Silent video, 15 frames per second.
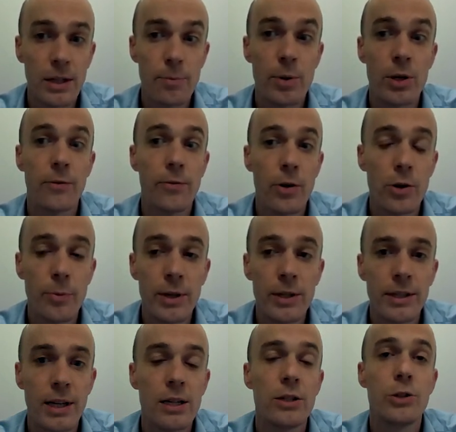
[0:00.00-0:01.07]

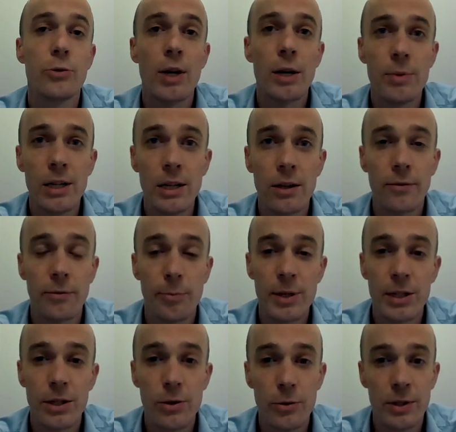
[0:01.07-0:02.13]
performance, and durability of
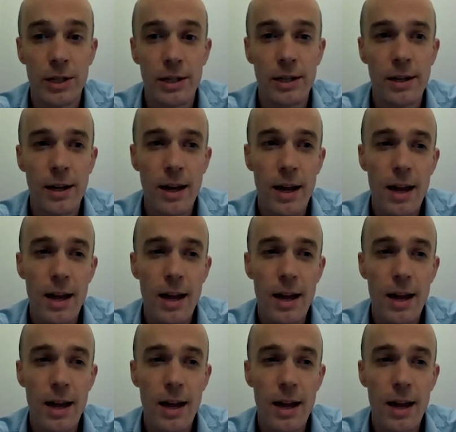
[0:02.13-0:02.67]
PCUT,